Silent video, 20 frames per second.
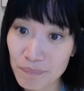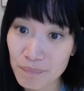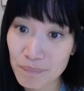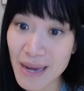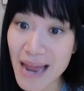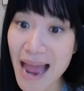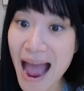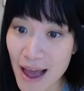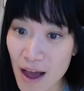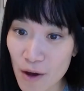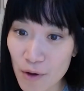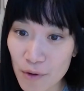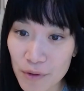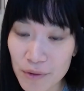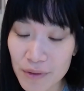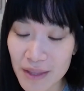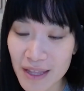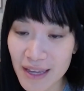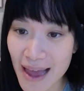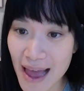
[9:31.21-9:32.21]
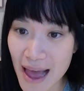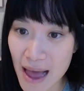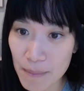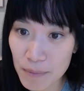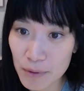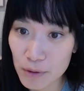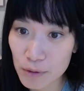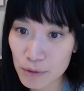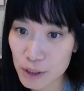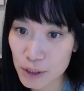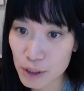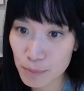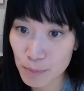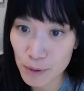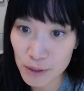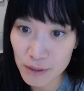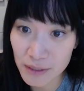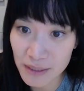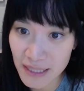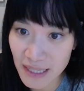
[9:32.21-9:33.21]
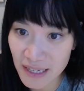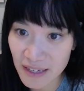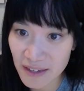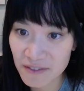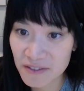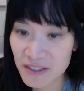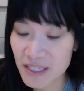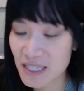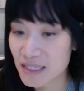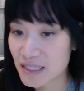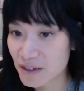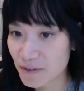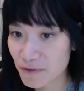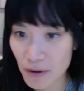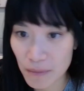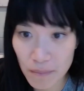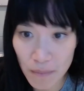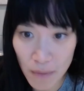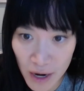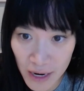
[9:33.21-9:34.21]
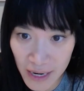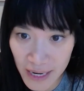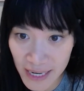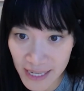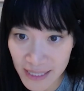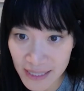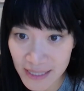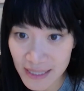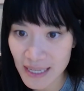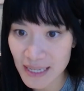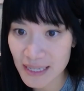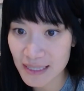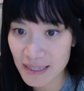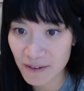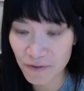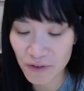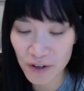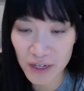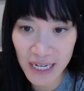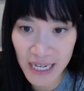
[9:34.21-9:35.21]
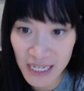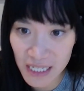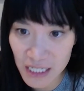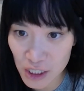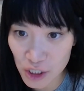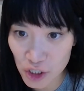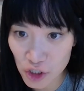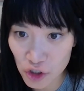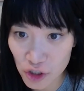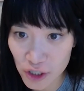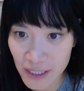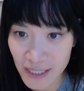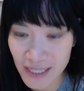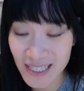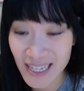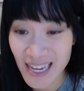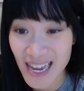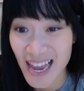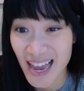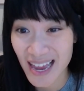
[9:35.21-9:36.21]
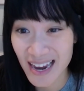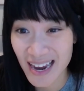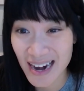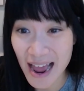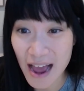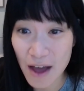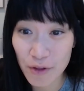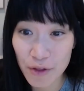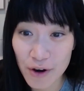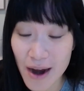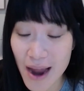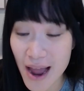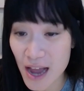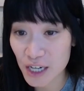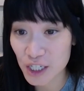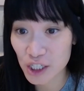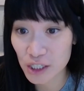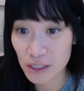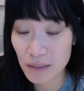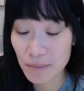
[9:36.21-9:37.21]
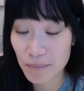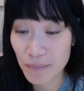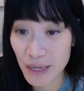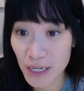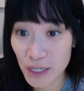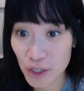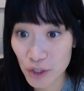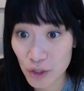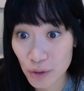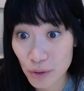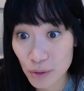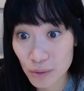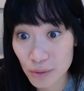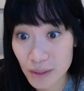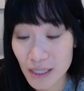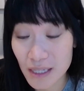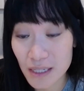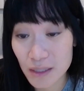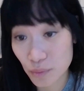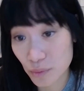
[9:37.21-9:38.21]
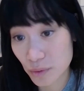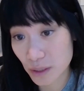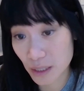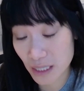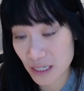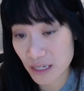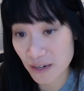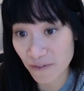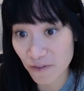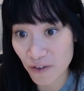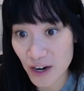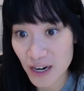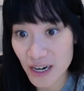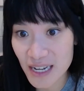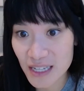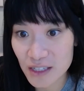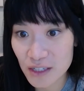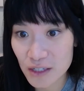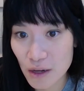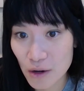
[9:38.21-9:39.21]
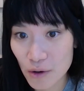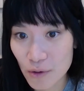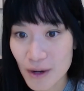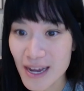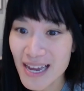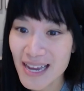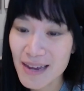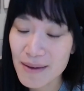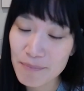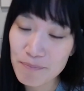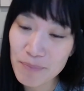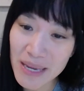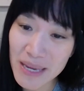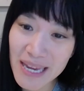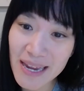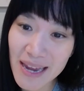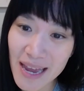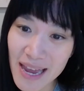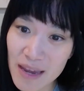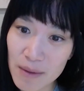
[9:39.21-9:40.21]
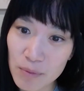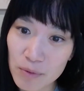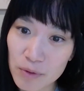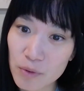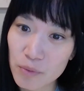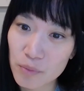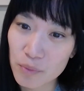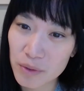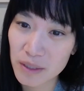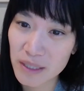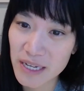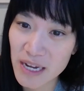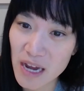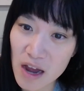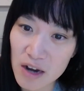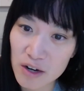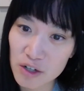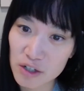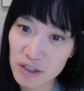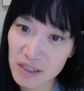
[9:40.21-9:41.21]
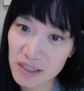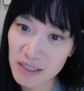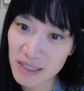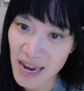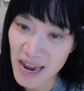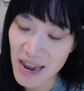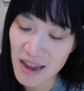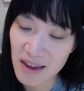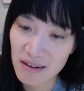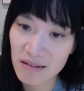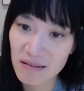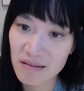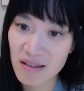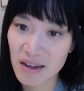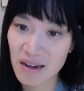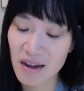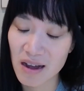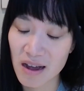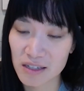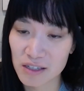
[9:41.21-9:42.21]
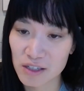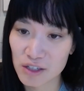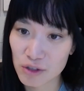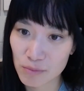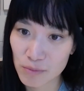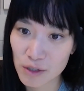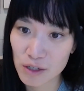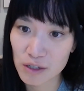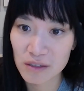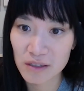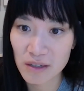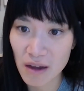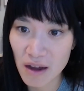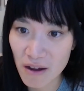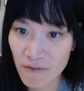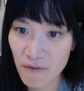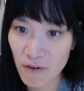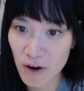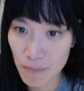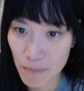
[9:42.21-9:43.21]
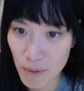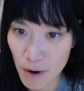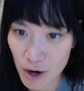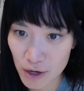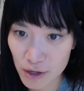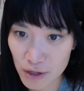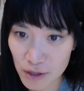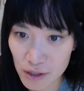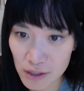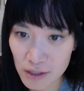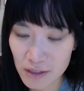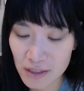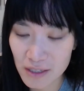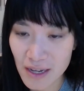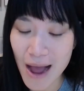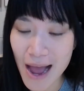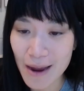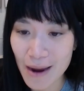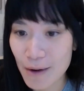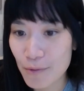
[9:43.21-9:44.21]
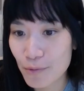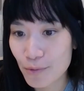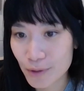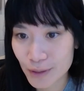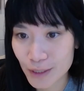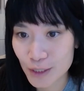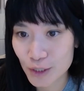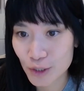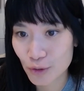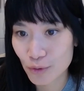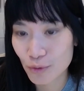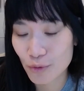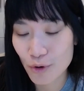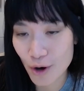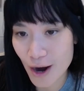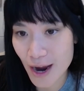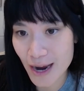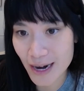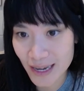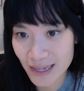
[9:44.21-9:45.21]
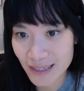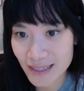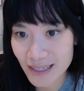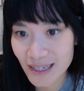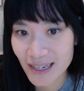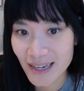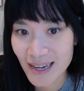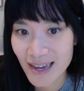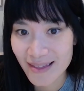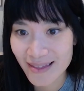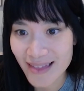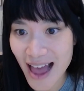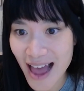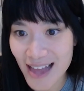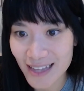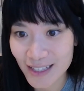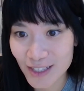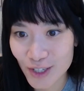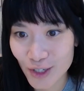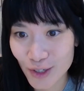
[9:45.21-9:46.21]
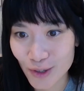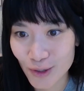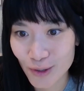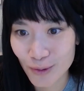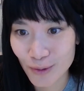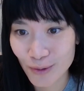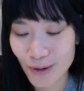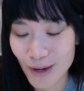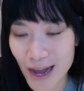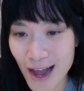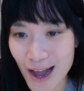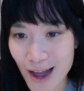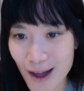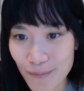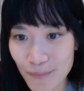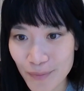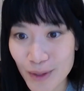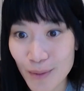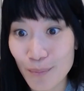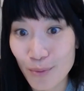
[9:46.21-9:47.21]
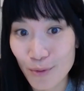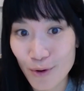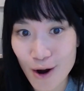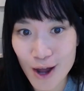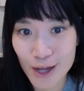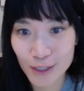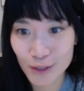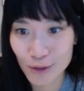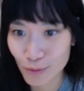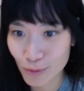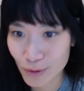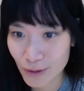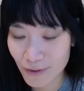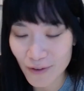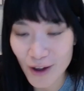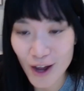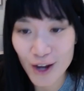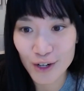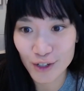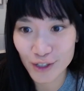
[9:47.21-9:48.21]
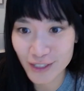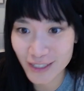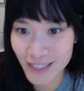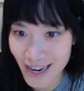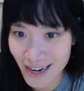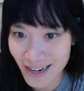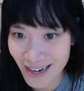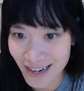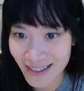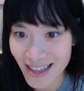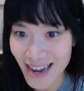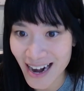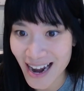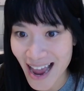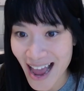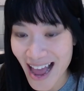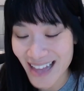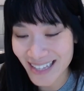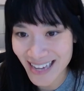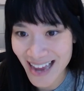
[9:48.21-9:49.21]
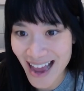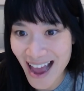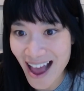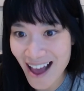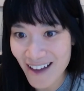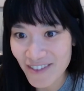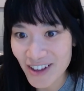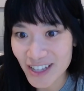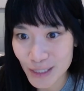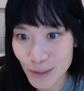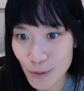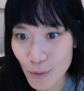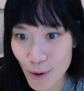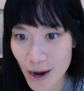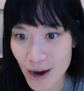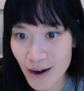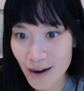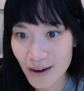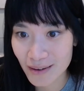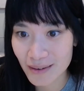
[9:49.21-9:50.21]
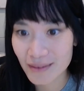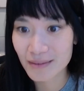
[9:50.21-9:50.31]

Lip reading: But how the capital is perceived in different markets, in different industries, and how they're actually being used is really different. And so being able to really understand the customers of our partners, I really do credit that to the broad sort of understanding that I had to have at Square.